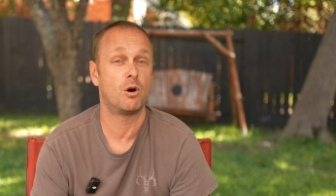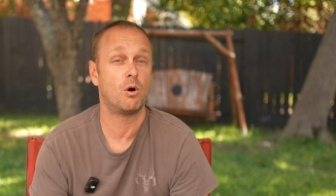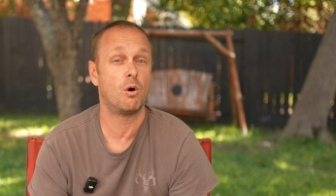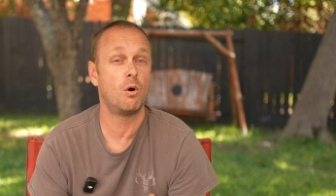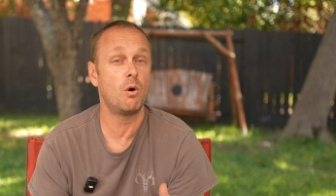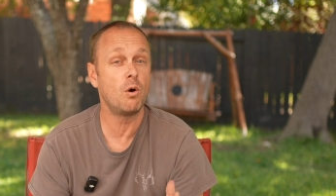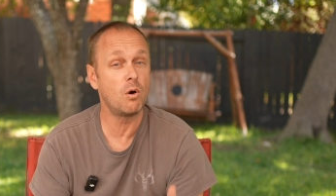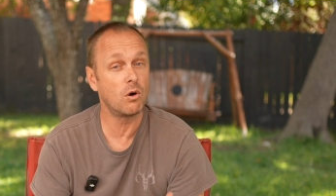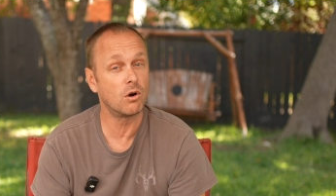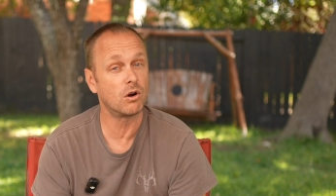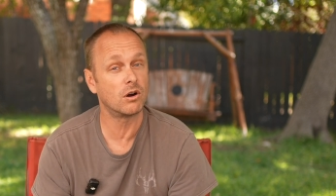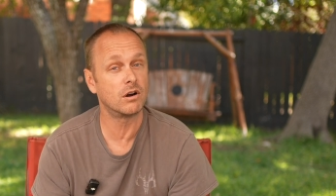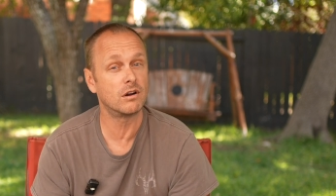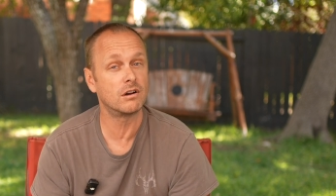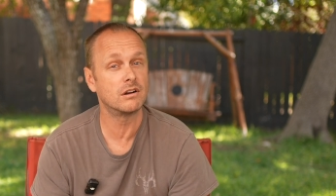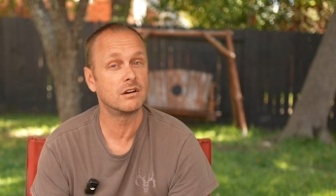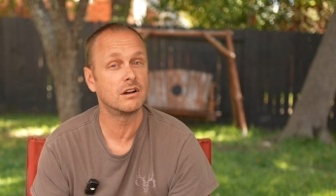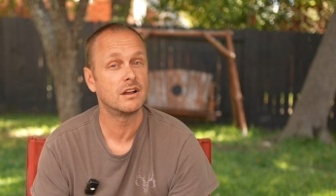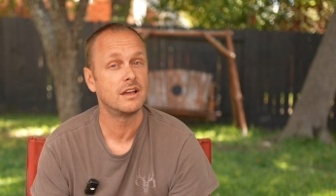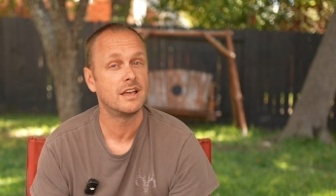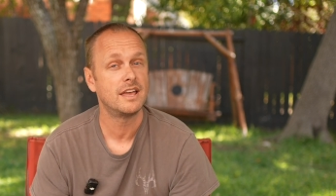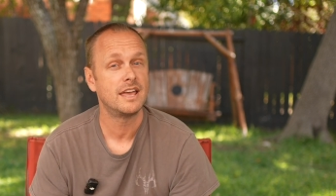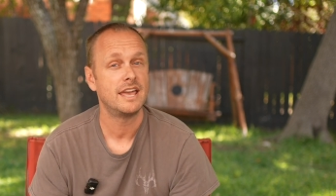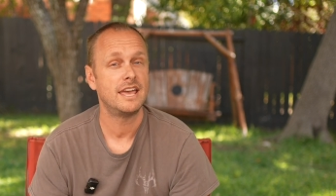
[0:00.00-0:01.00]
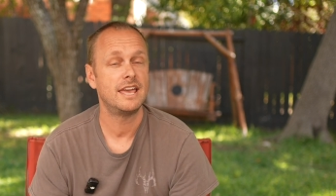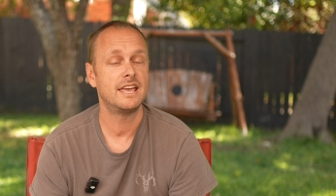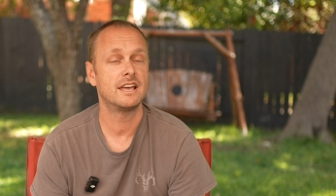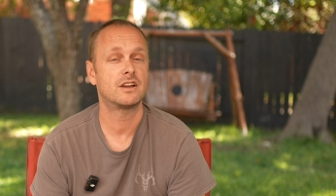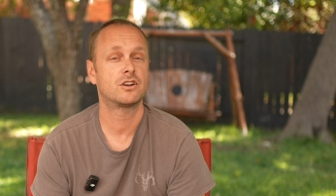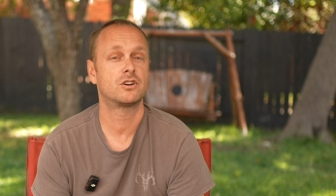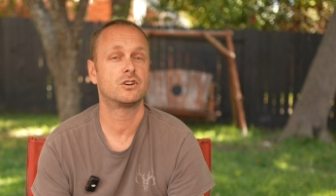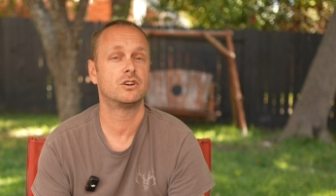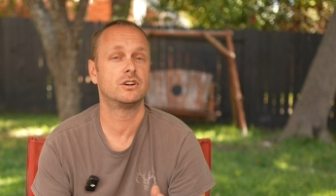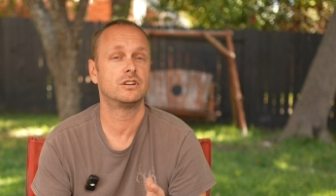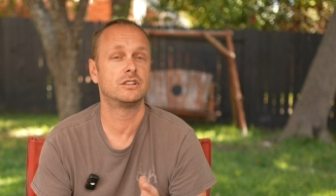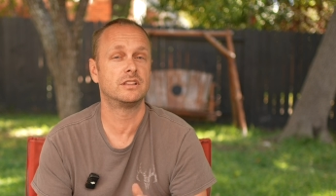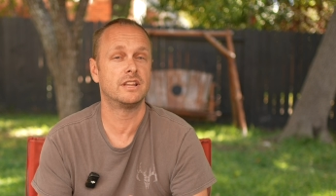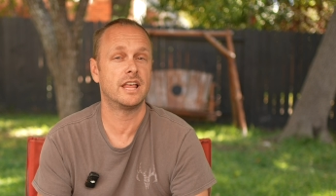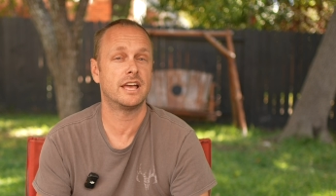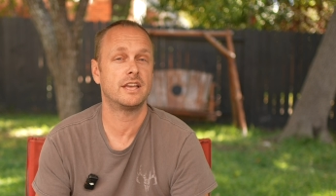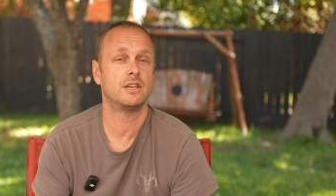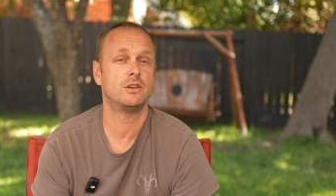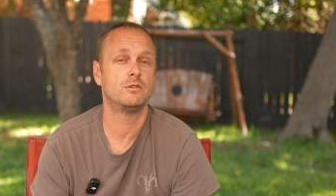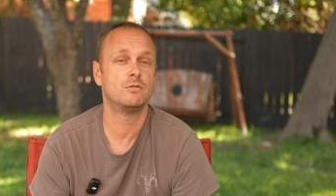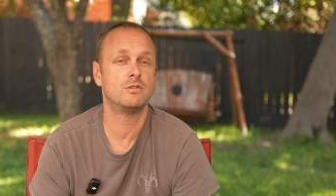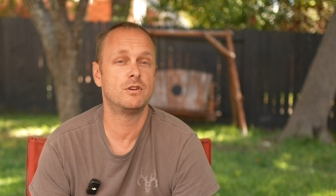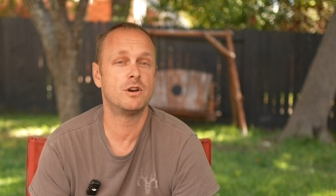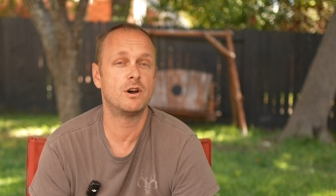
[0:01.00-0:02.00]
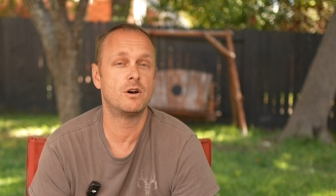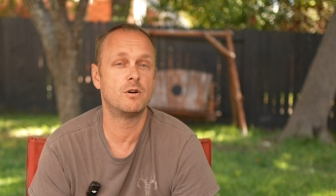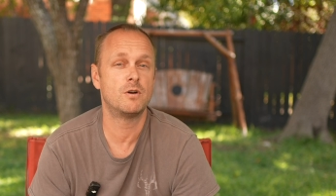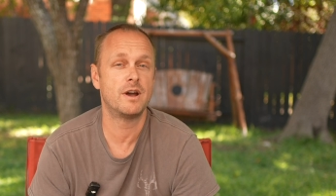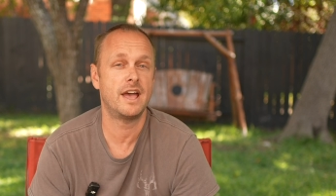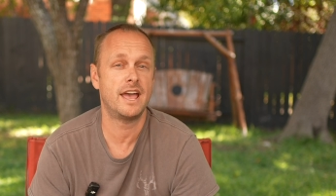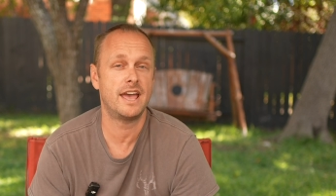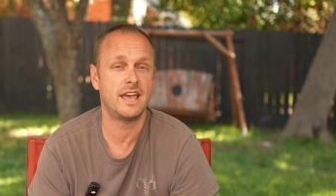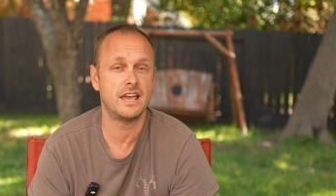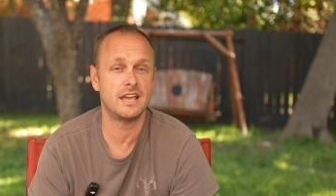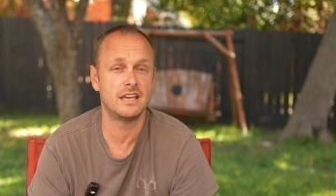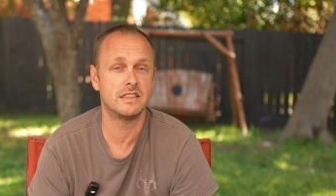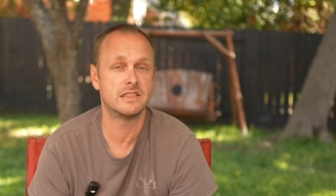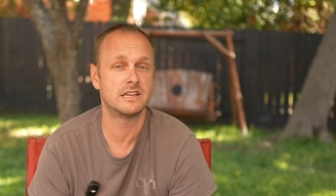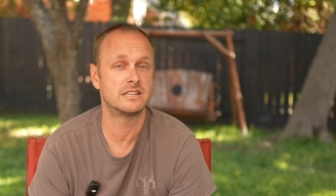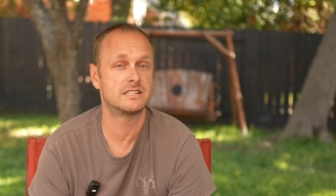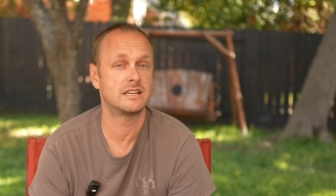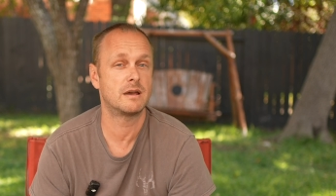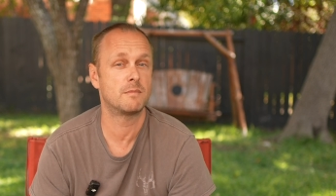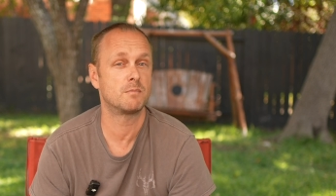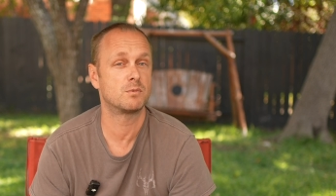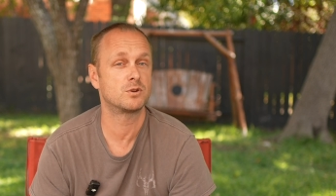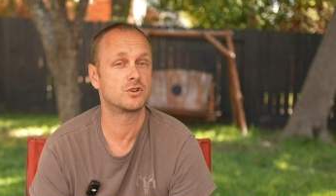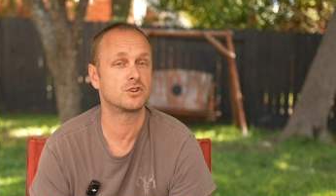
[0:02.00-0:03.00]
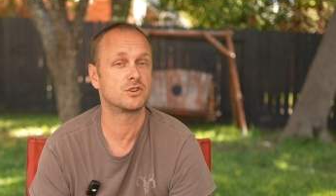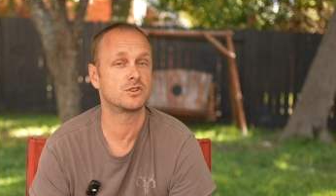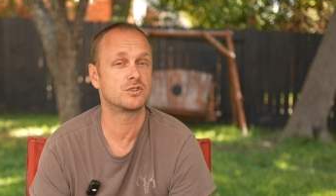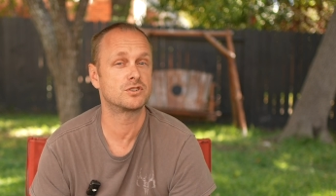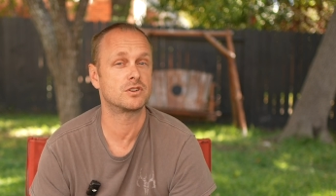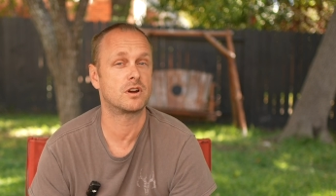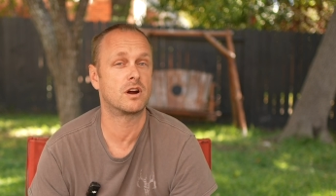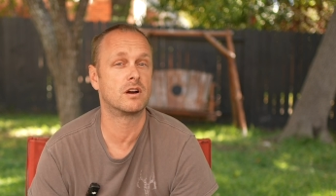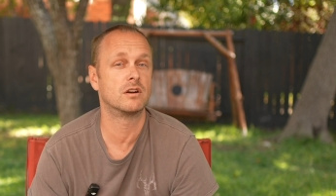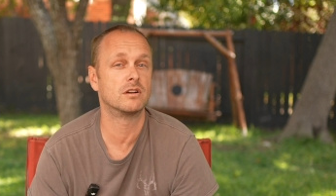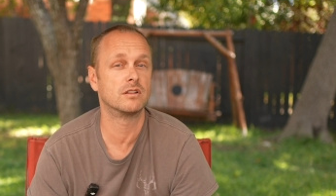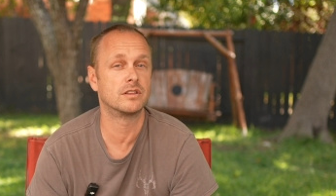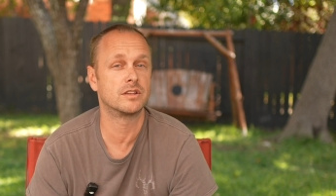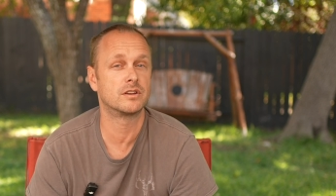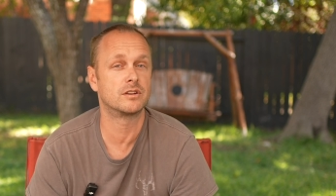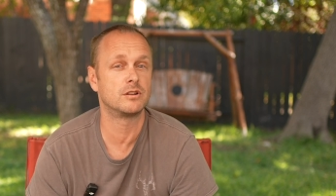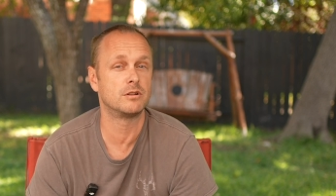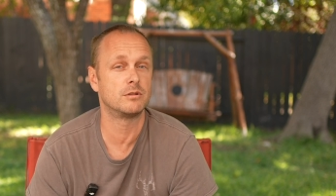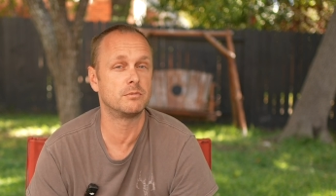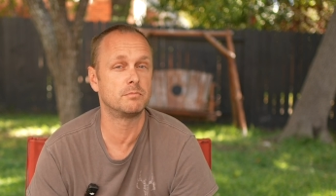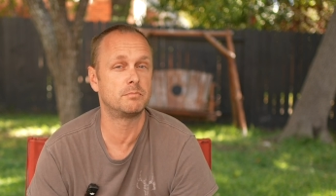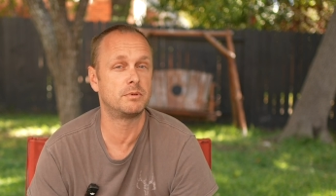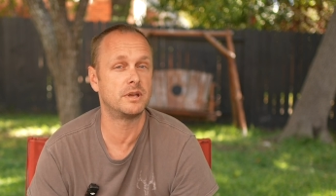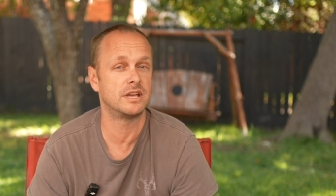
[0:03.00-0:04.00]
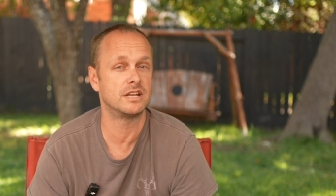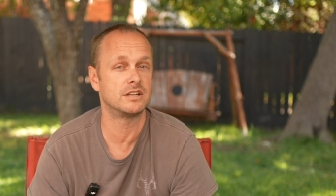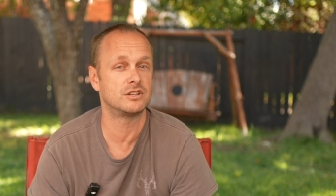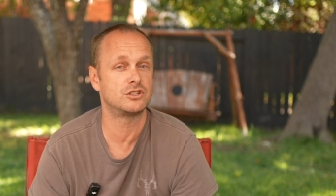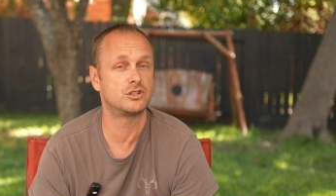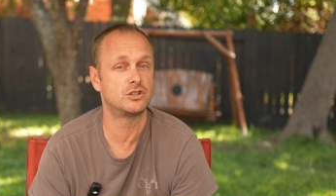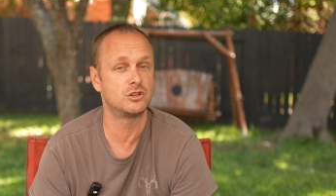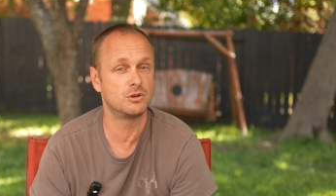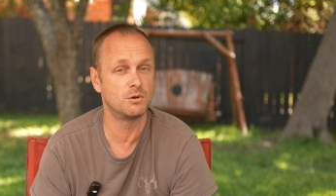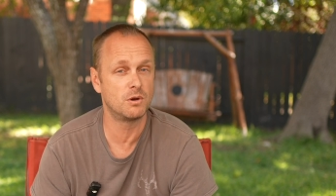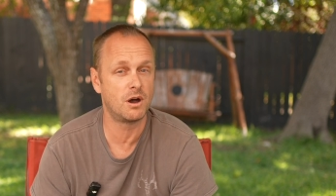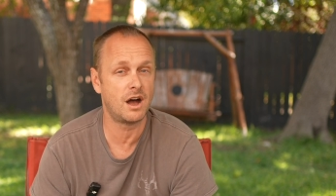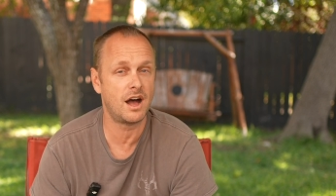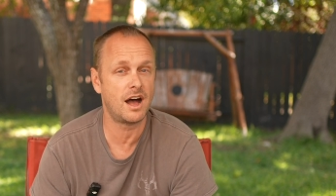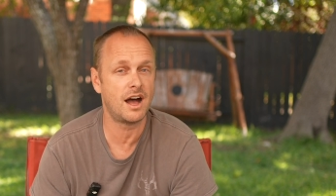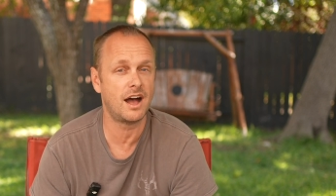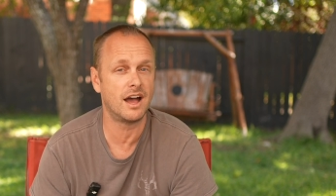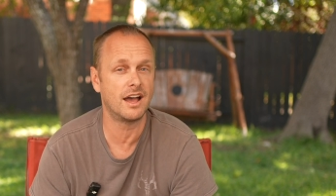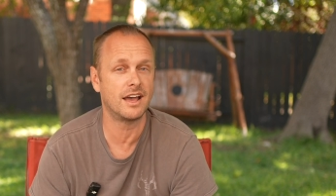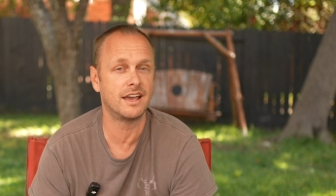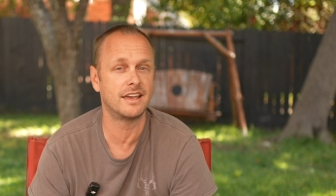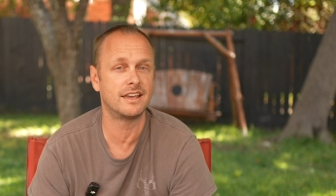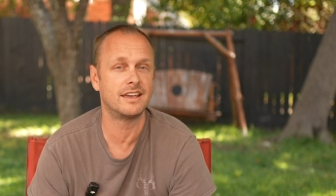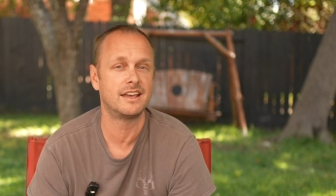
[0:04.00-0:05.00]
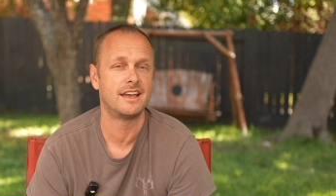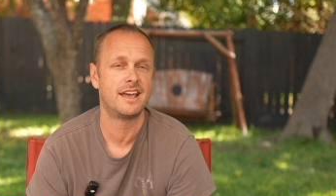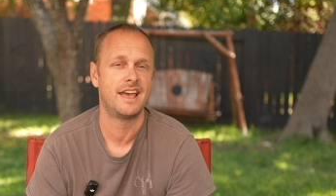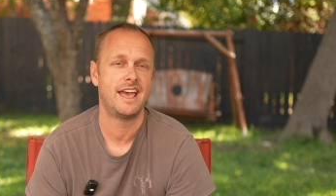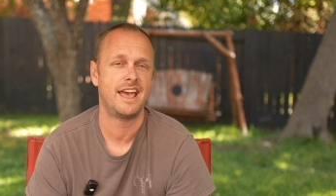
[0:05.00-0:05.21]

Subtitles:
or it could let you know, hey, the temperatures are a little bit too high,